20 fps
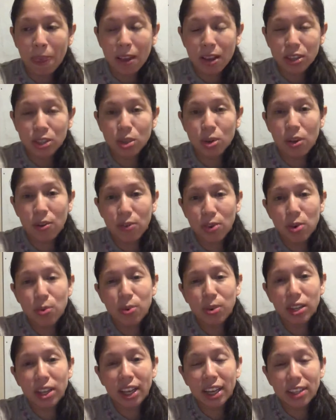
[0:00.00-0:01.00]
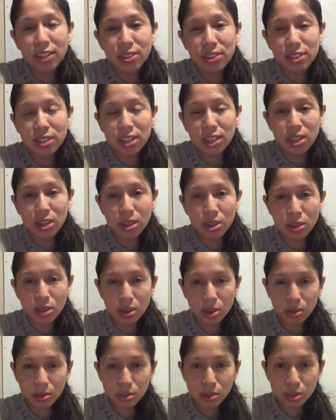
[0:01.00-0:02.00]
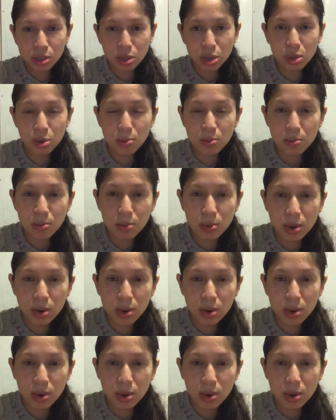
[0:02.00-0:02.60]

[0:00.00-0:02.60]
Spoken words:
So if you would like to see those 2